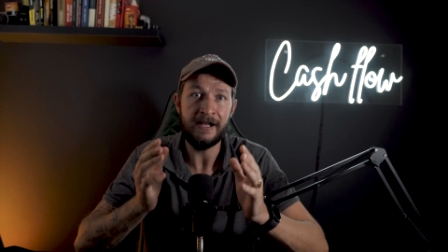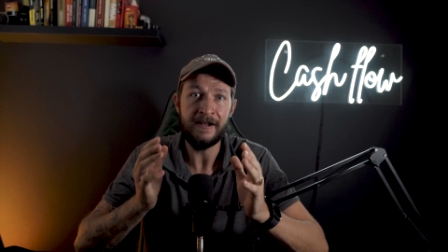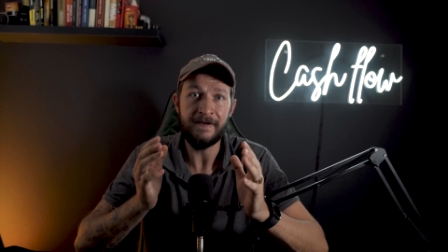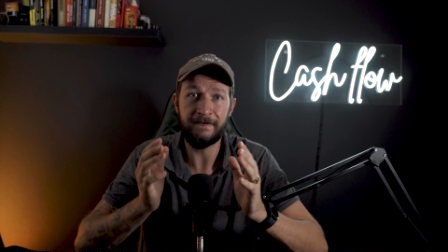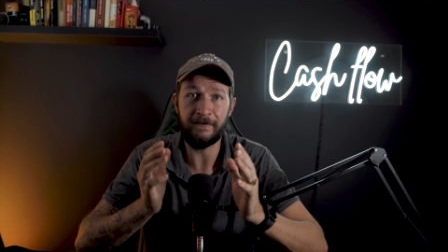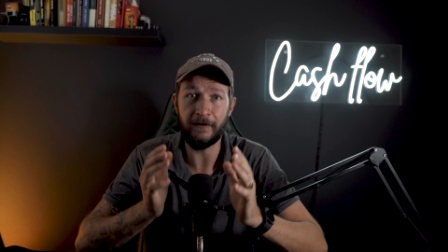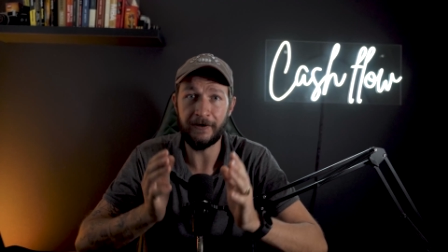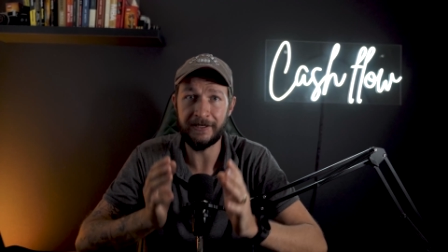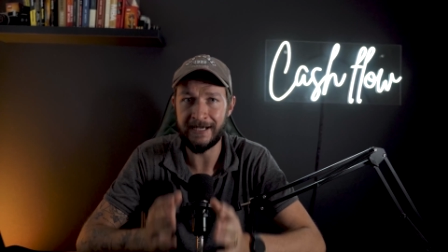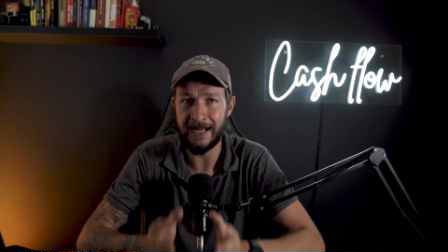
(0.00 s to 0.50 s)

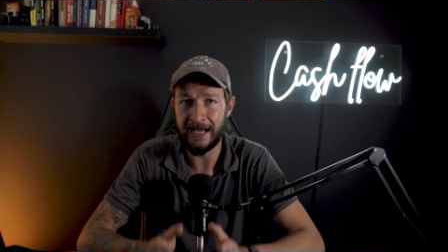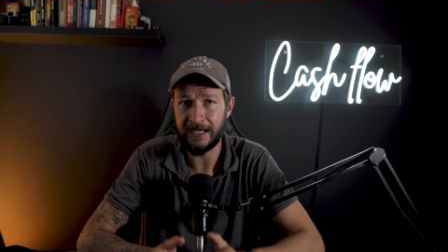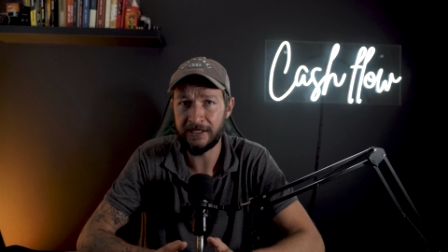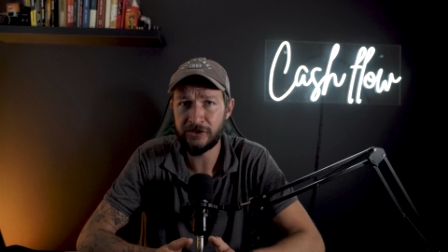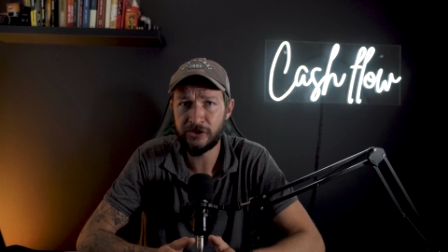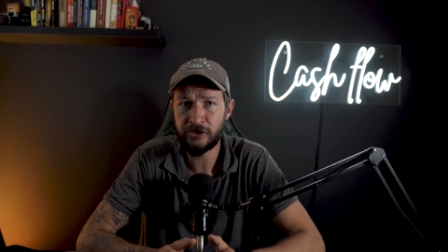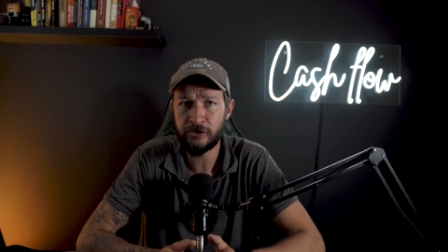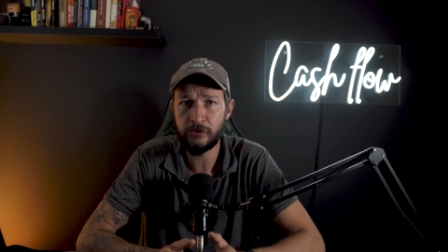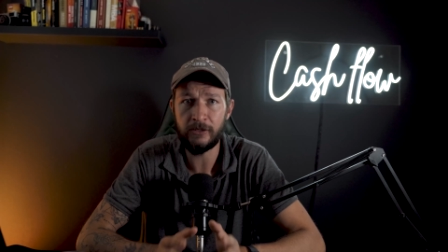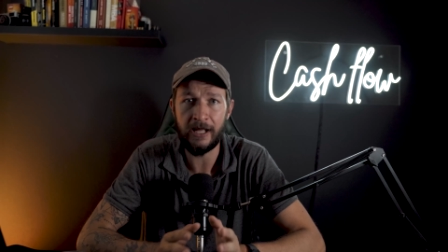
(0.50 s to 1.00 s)

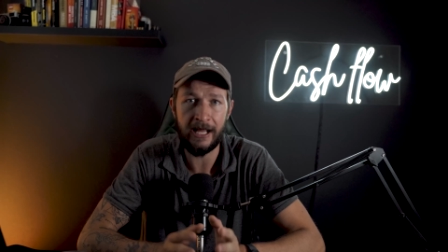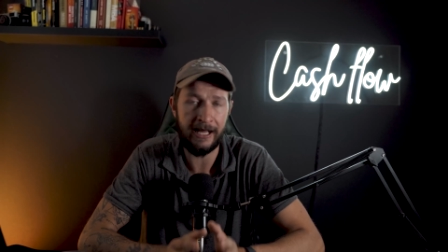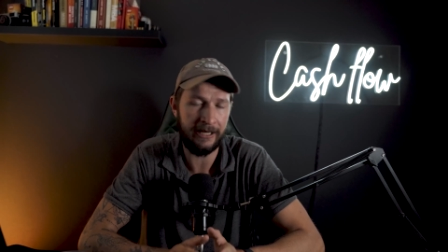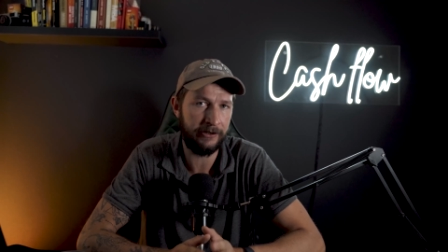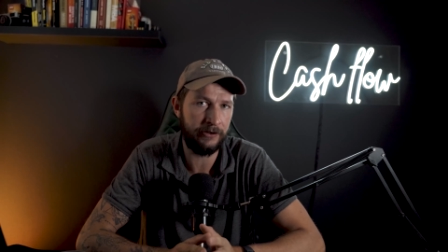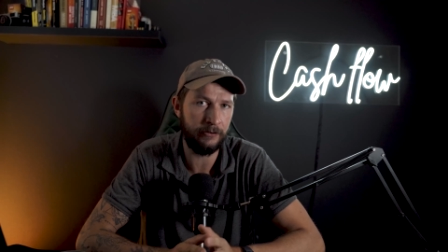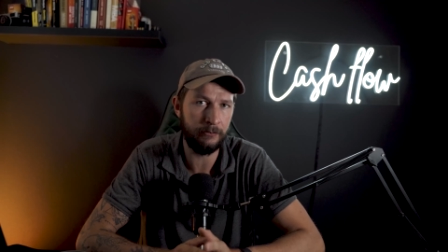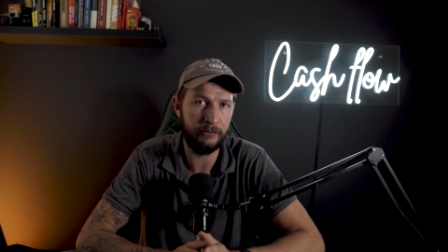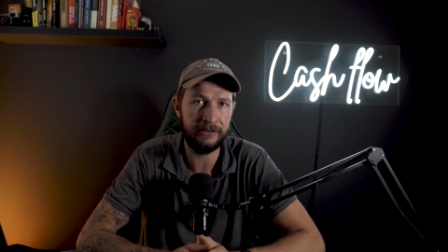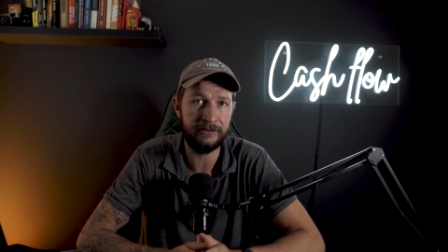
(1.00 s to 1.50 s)
financial
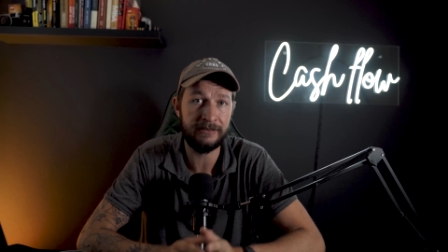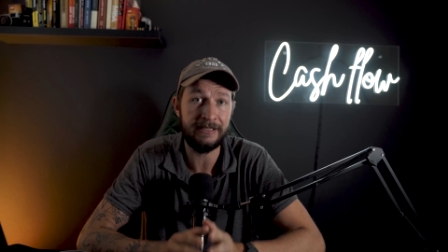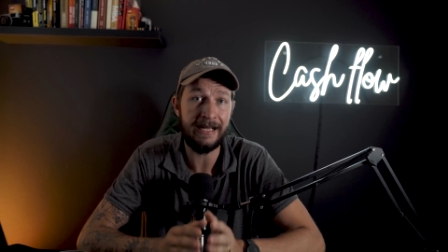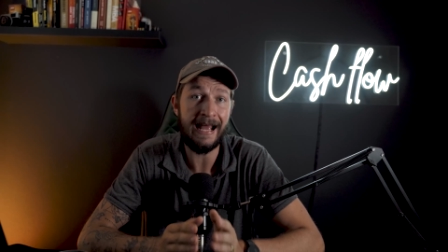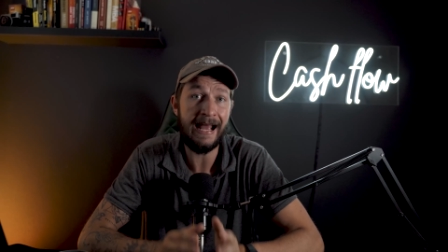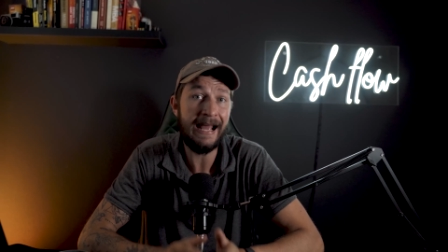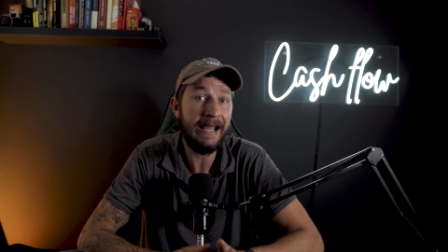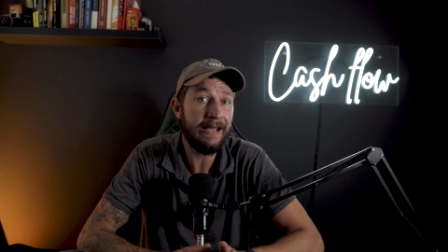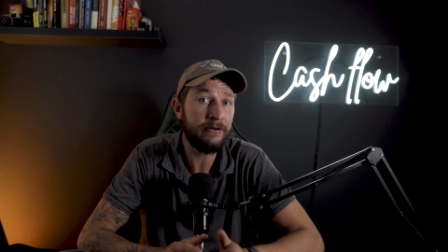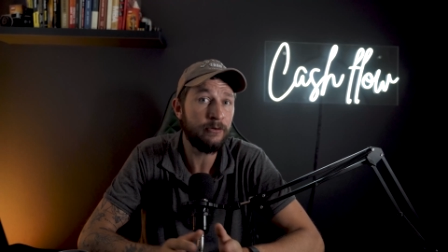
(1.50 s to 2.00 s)
acumen
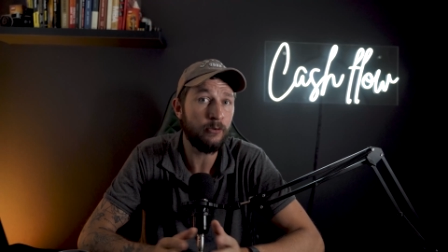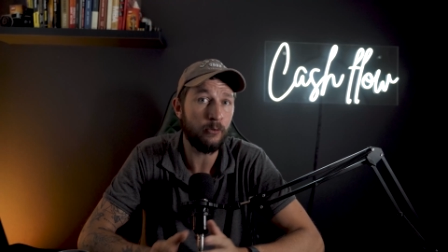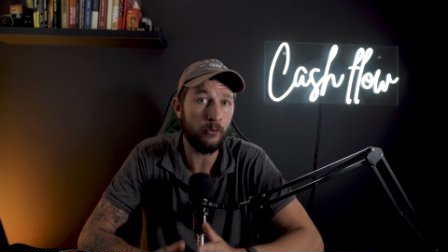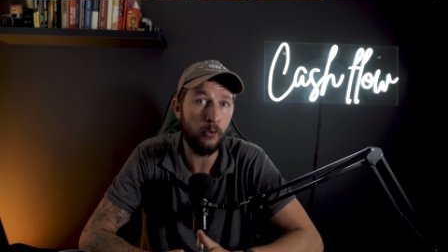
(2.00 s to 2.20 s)
and